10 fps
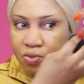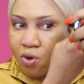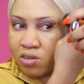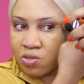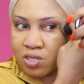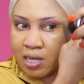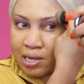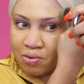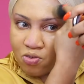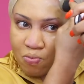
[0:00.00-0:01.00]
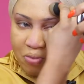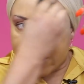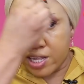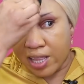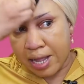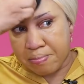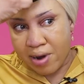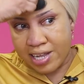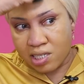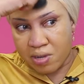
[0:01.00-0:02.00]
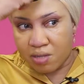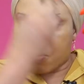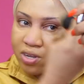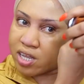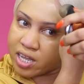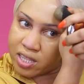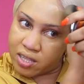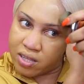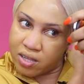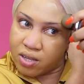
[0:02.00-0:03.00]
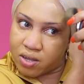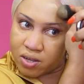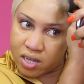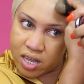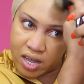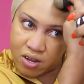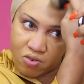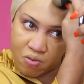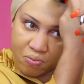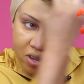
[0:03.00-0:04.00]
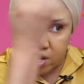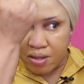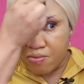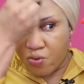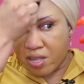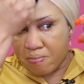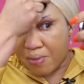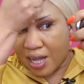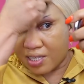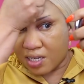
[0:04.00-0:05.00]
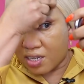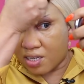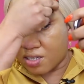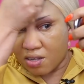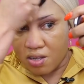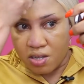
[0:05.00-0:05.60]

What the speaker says: We also take group booking, like bridesmaid booking, okay, group booking, wedding parties.